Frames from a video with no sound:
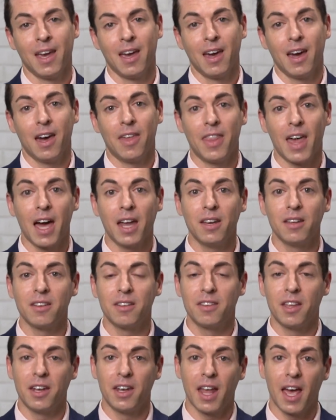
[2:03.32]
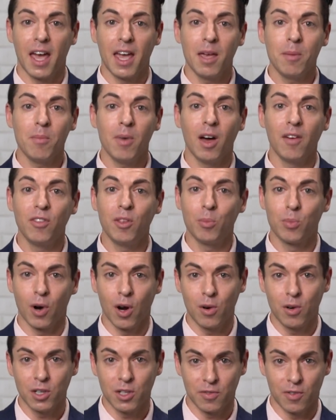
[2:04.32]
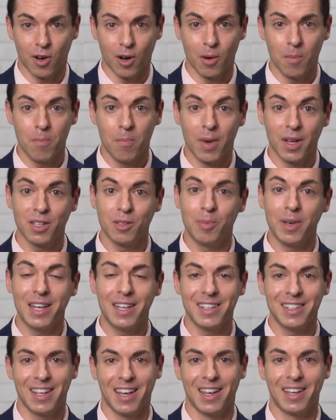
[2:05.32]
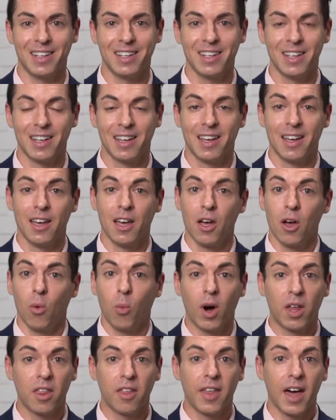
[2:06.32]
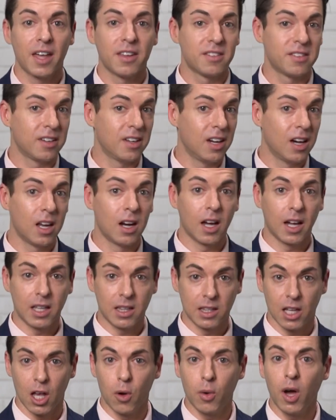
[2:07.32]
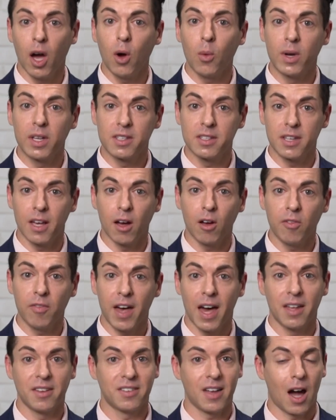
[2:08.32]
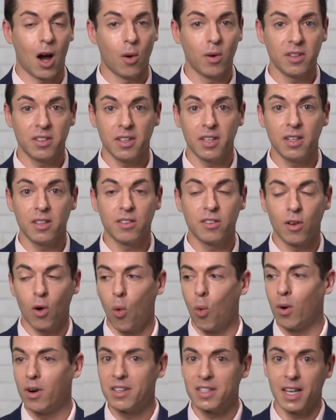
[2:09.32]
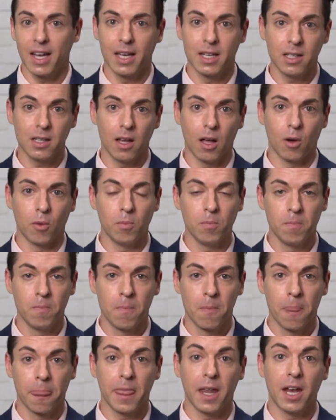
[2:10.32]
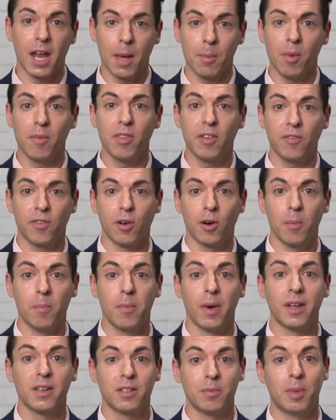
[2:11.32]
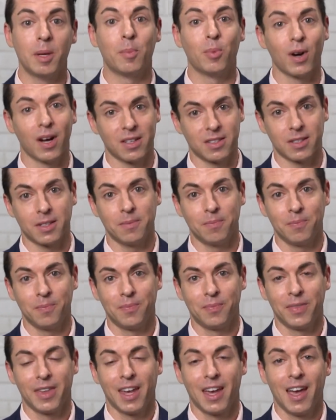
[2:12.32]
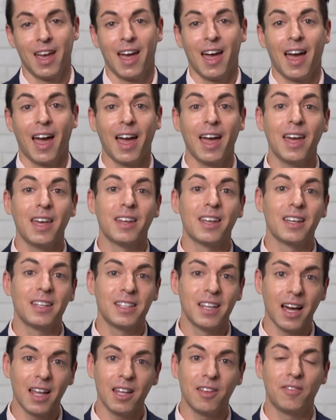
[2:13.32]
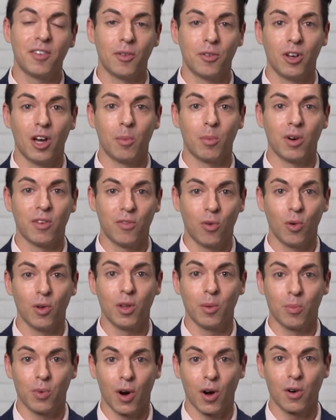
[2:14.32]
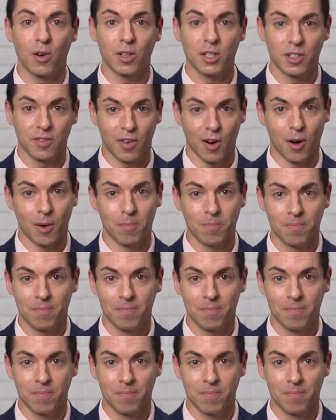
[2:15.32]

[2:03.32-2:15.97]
And that is the name of the brokerage firm must be contained, whether that's in a logo itself, as ours is, or standalone. The name of the firm must be present. And a telephone number for the brokerage firm.